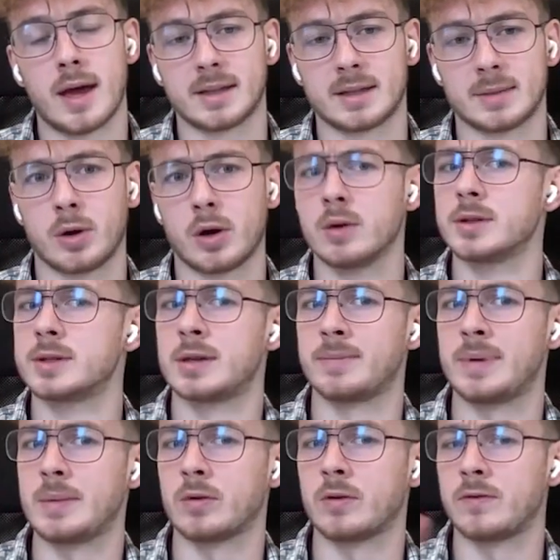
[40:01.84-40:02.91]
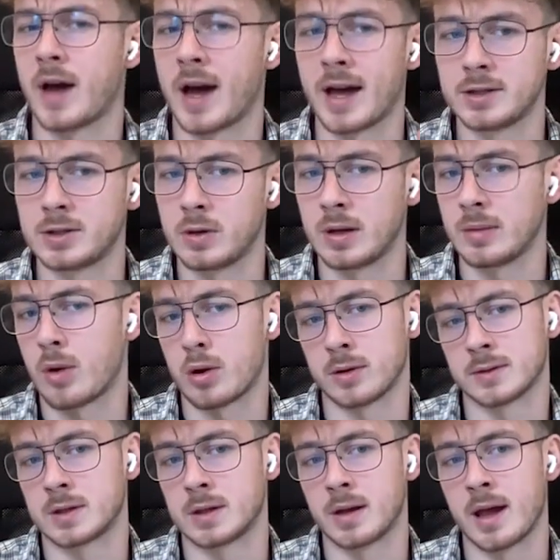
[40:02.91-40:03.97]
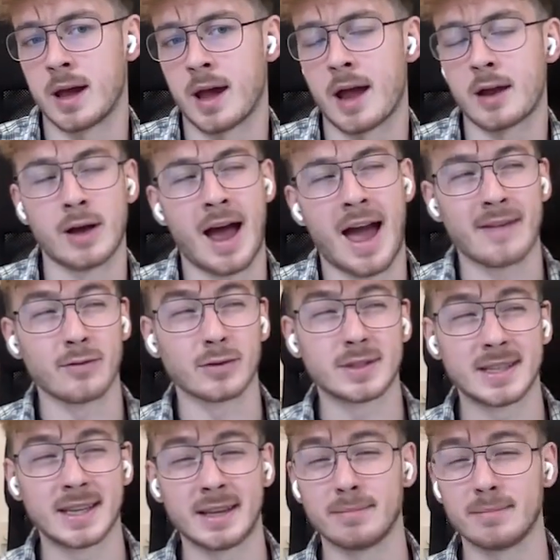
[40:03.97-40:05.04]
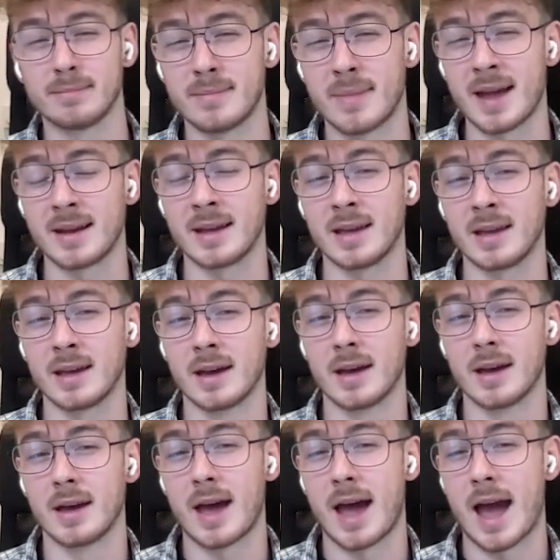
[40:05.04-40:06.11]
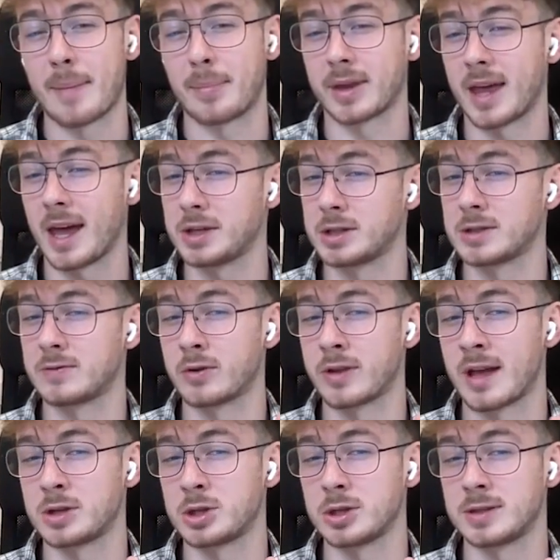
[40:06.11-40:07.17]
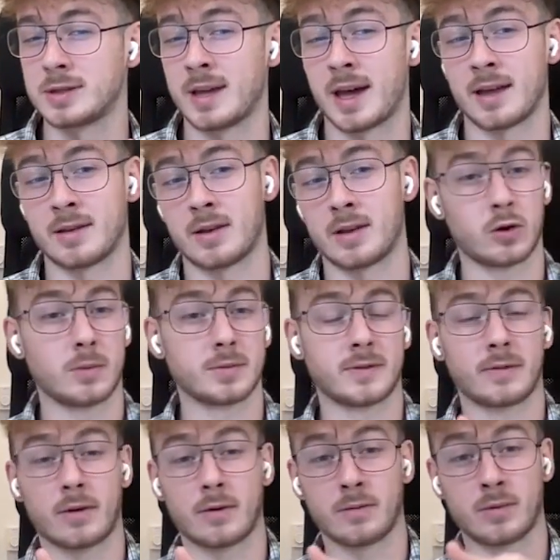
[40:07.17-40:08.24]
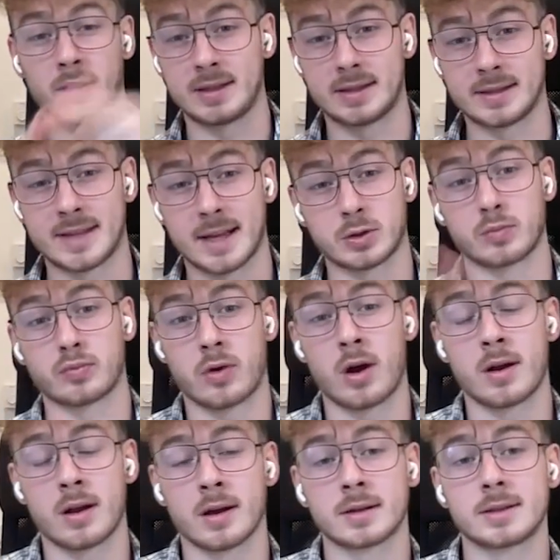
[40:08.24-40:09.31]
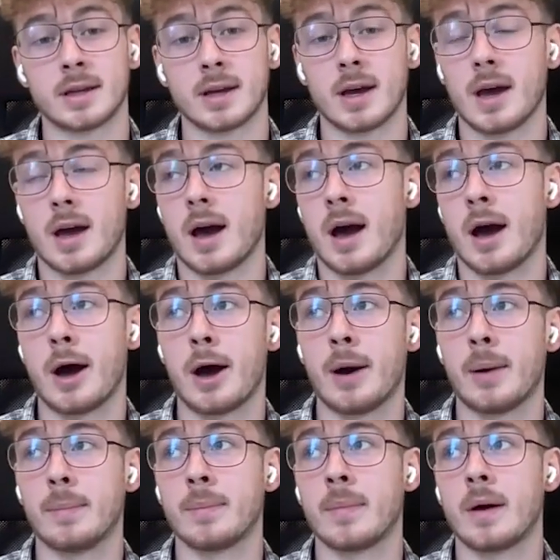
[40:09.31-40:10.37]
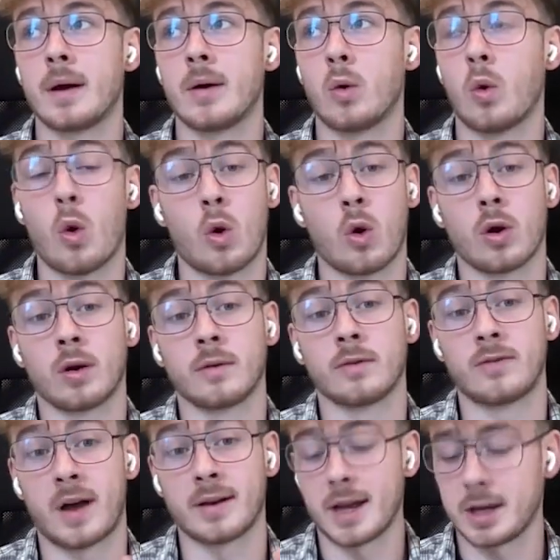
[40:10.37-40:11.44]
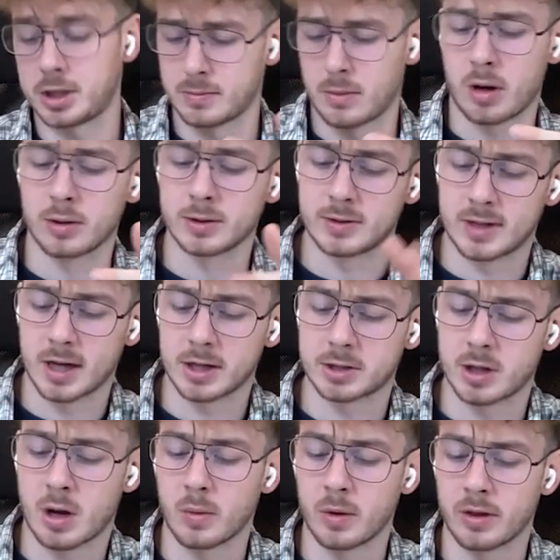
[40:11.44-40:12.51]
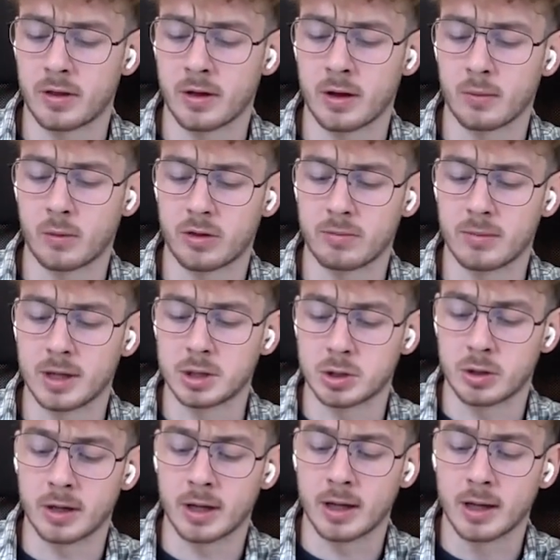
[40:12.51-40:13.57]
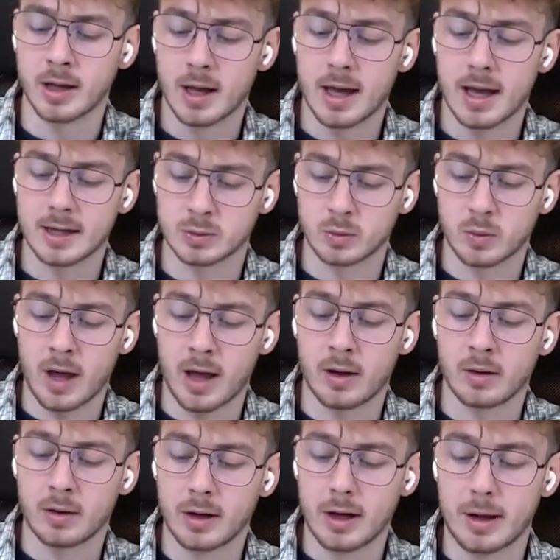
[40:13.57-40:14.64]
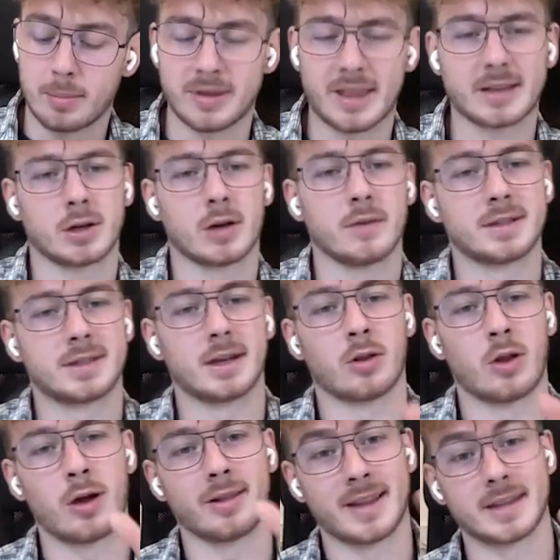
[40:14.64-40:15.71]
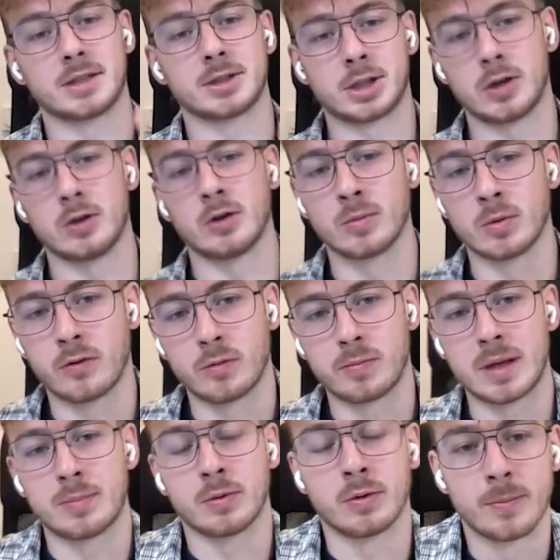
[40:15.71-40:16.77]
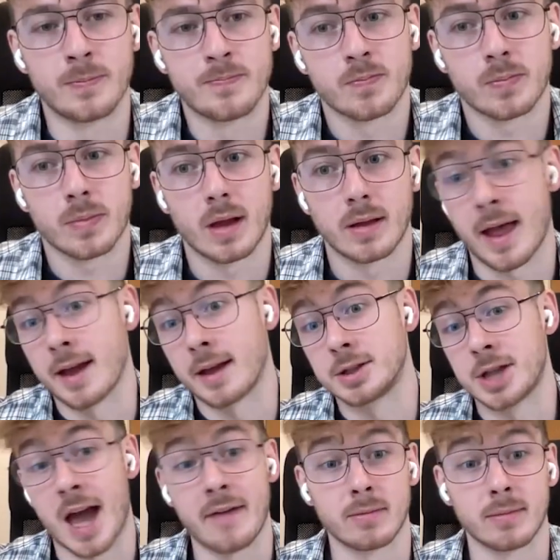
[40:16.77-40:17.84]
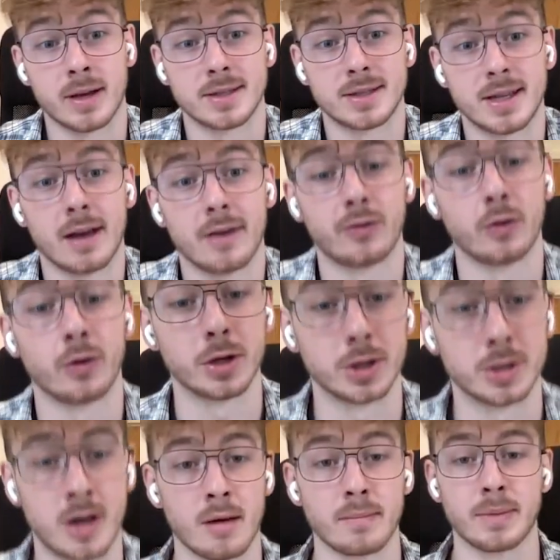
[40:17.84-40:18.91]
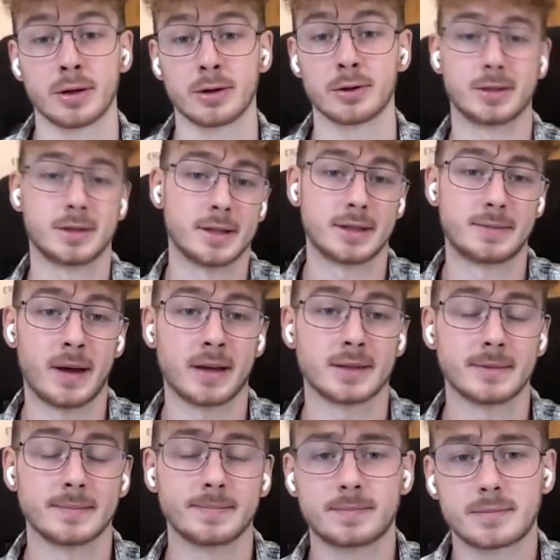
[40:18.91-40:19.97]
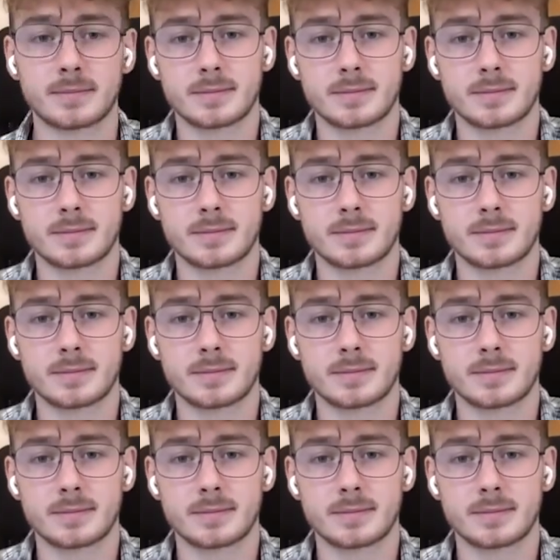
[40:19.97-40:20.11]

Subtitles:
as opposed to people fine tuning models today. I haven't seen many applications for that just yet in terms of a really successful product. Um, or foundation models you touched on with Midjourney as well, but that's obviously a lot less achievable for people like Shad and myself who are just young builders in the space.